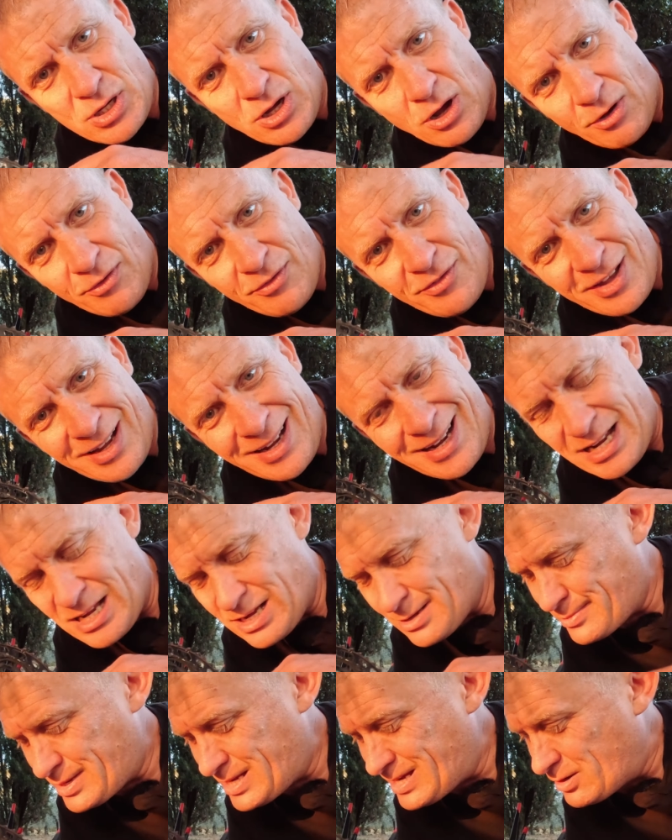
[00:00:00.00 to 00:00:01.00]
off and
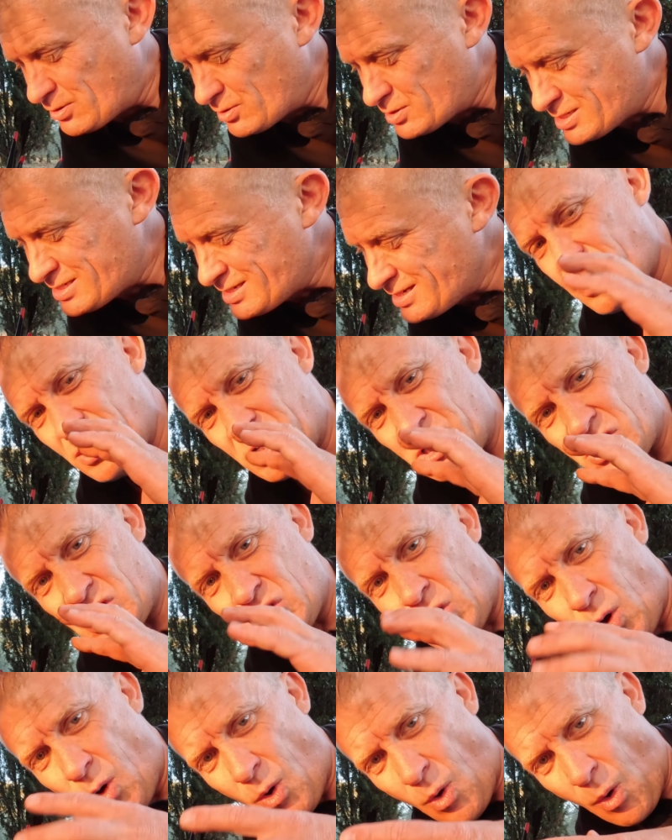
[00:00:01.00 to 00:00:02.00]
come out. The
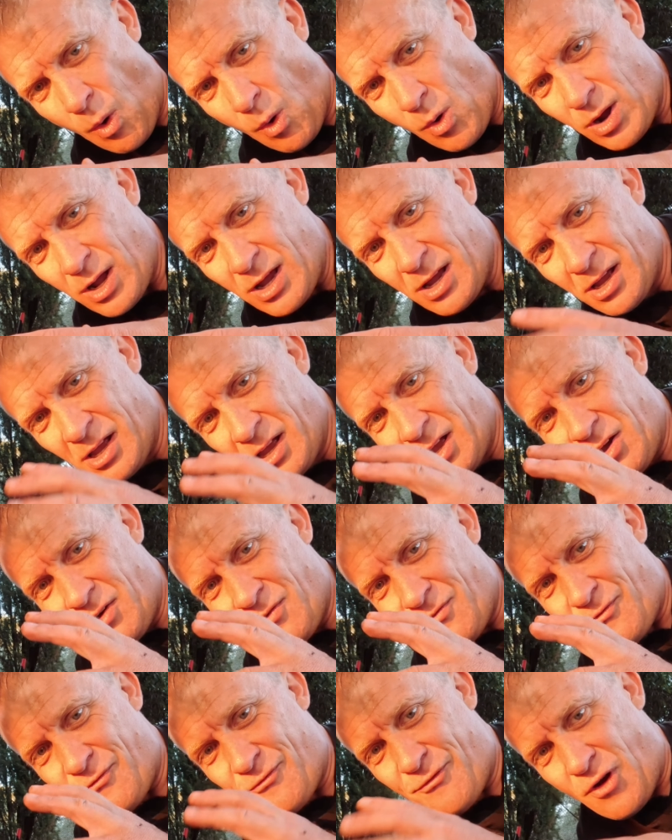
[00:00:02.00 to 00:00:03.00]
torque
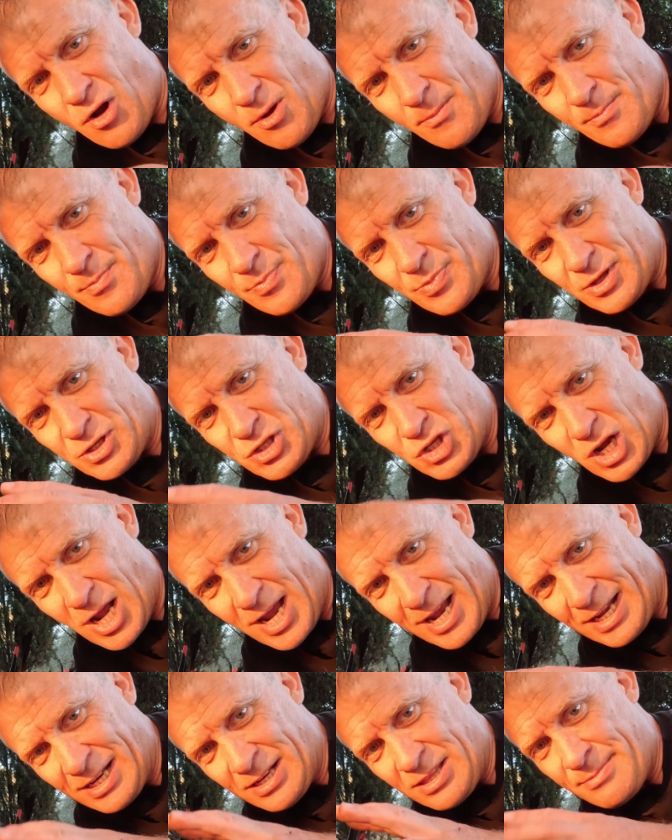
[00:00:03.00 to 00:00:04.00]
from the
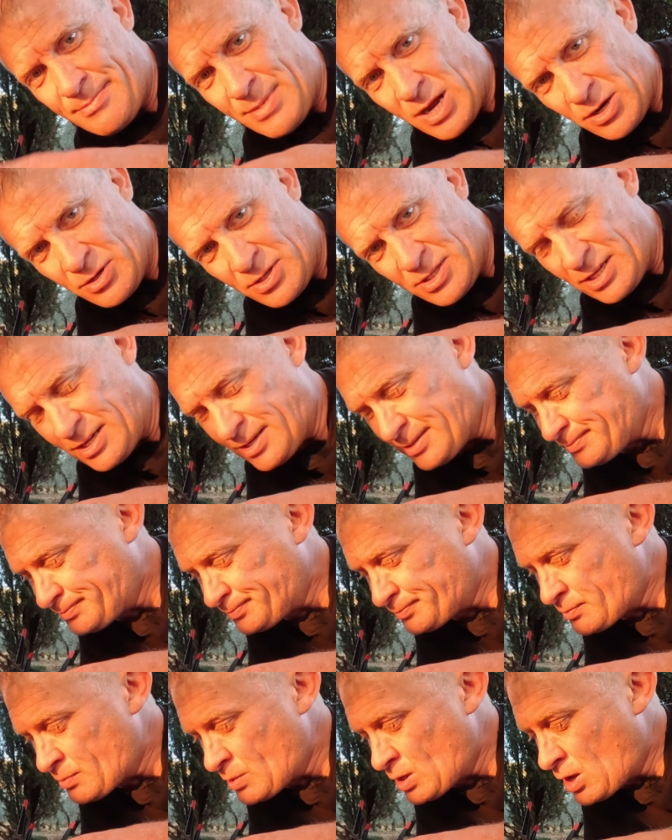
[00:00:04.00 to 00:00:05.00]
chain and the motor
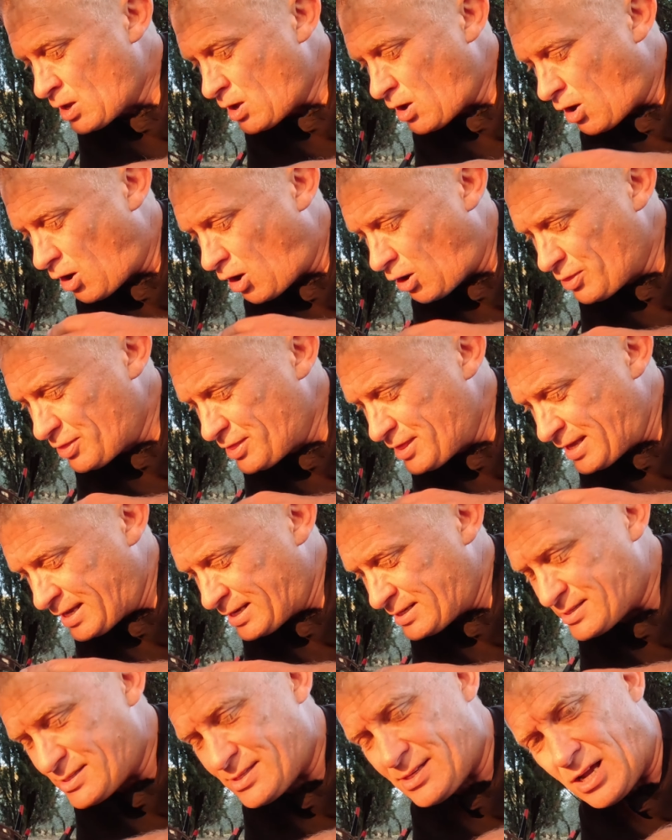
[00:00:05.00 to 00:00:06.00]
on
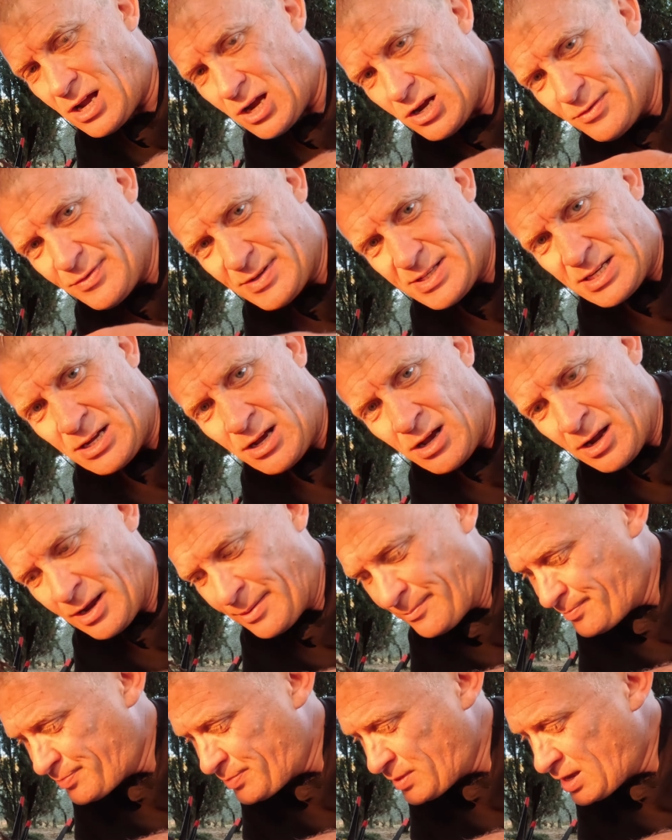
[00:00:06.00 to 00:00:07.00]
this over
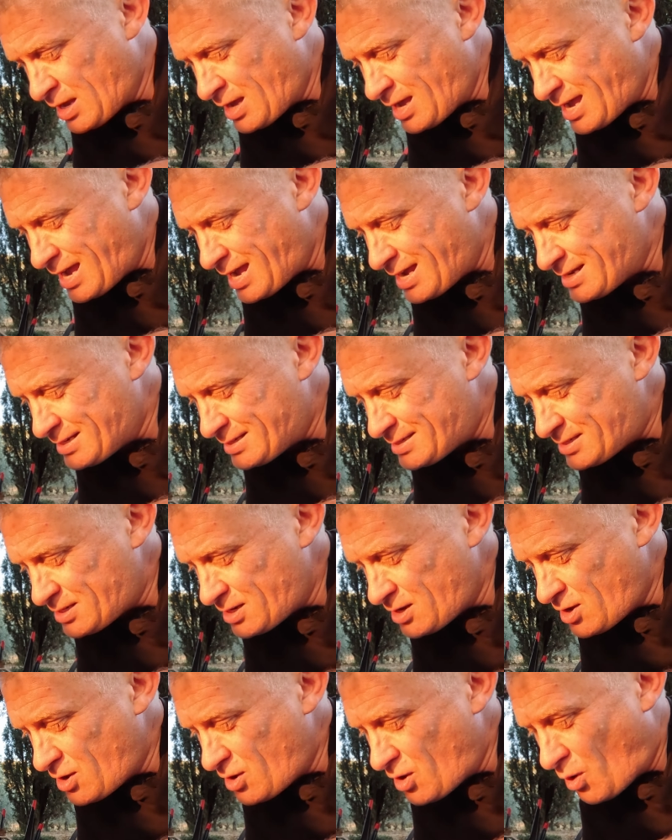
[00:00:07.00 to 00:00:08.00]
time has
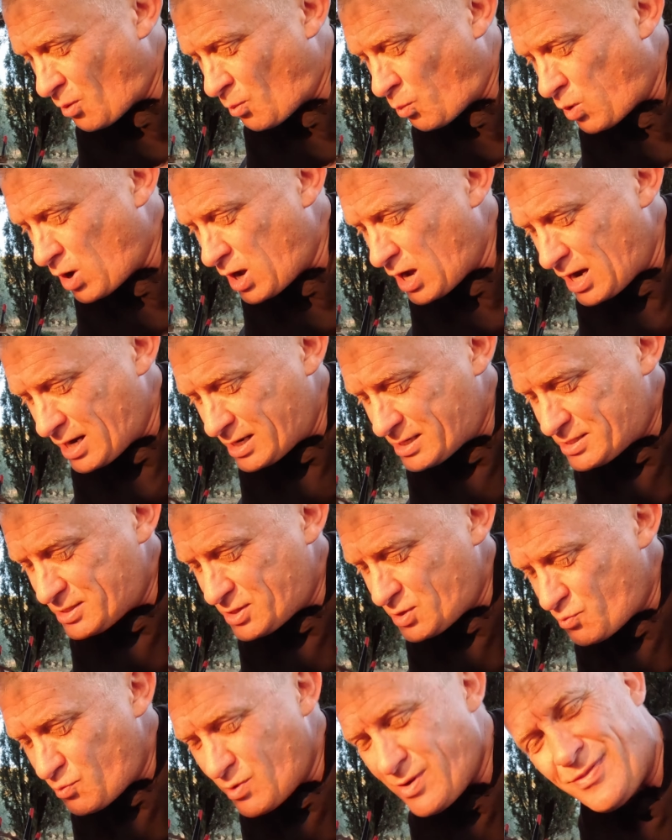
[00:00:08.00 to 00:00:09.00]
worked
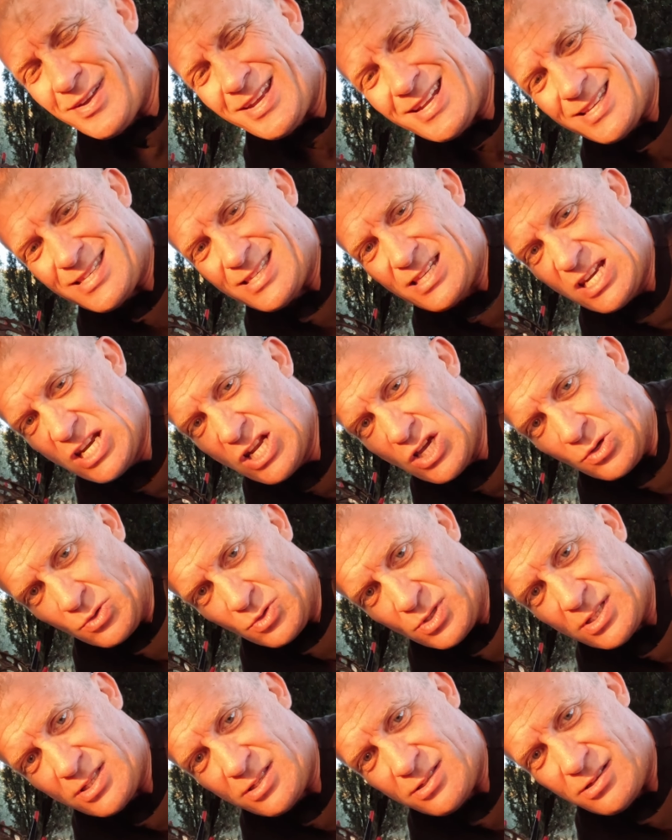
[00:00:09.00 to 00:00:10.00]
the rivets
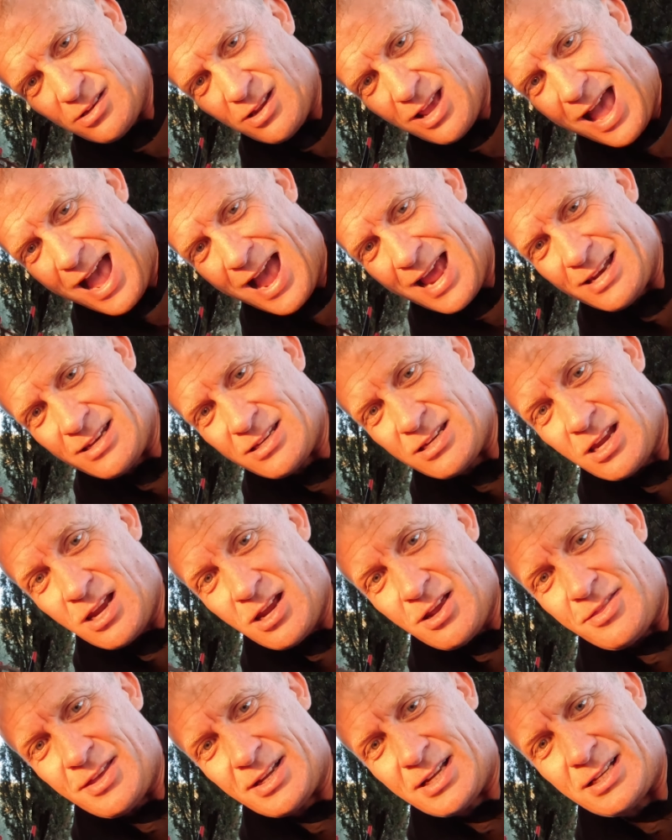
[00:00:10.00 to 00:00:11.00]
loose, and
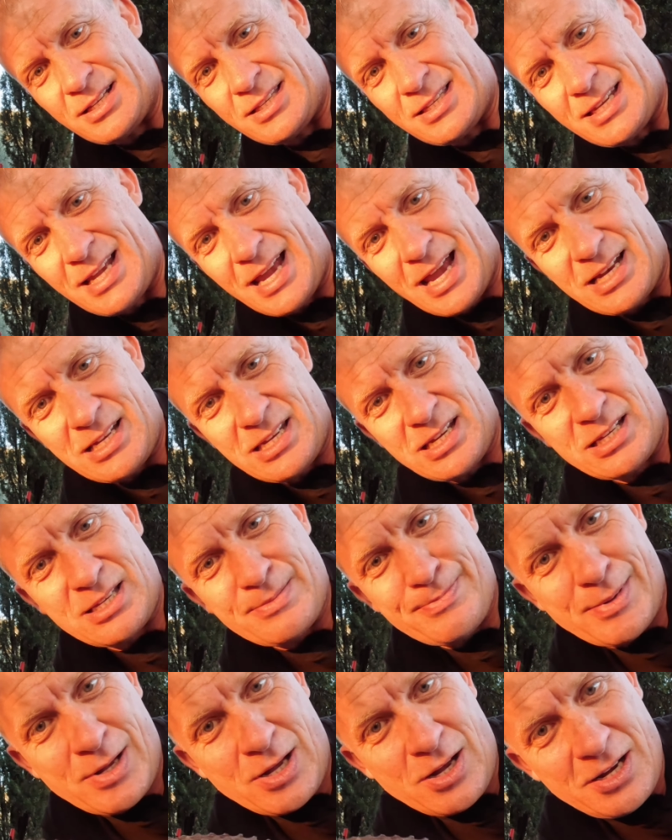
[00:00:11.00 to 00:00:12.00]
the cassette has
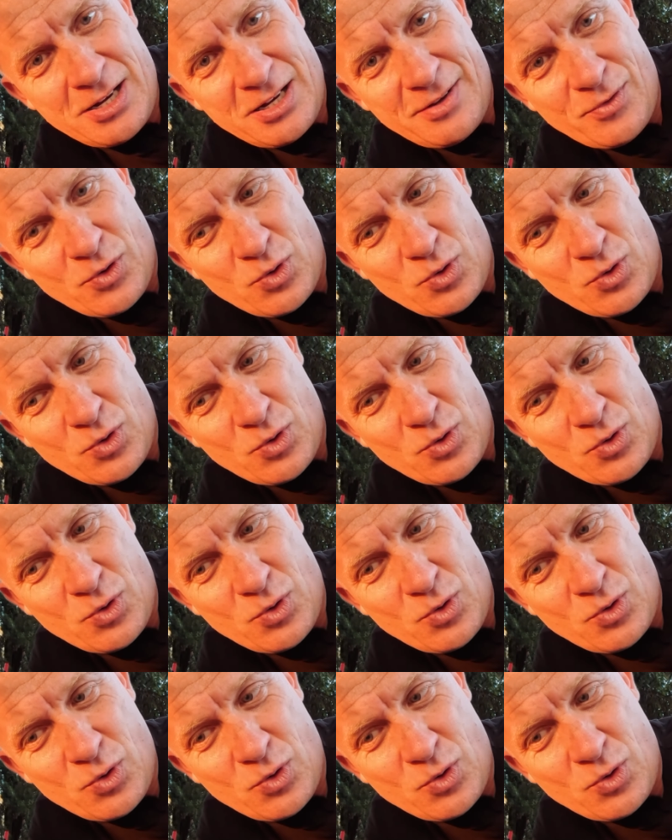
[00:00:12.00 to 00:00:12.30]
kind of